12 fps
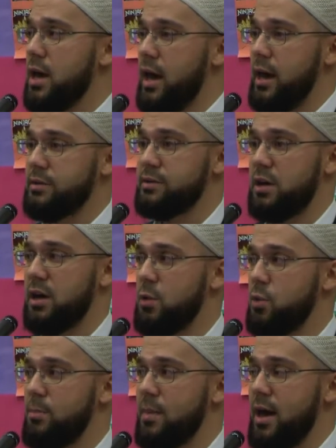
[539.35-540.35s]
And
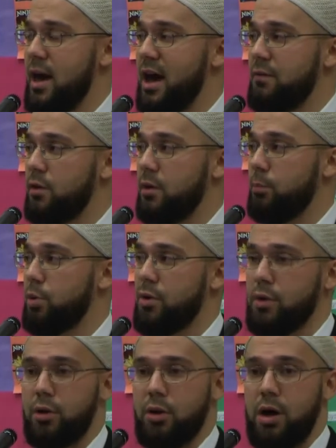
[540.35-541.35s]
we may have our
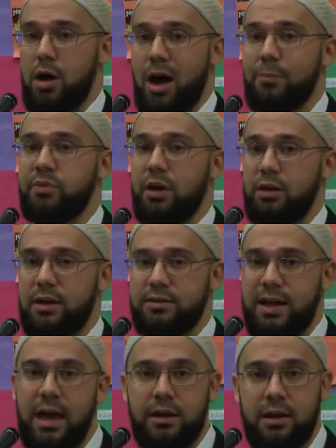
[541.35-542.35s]
brother Abdullah
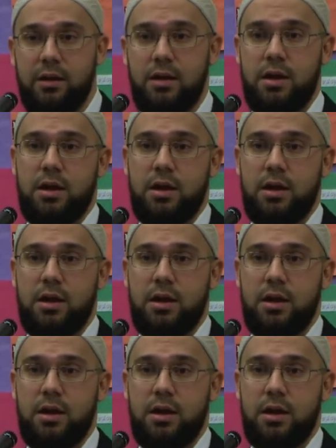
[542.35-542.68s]
Danny.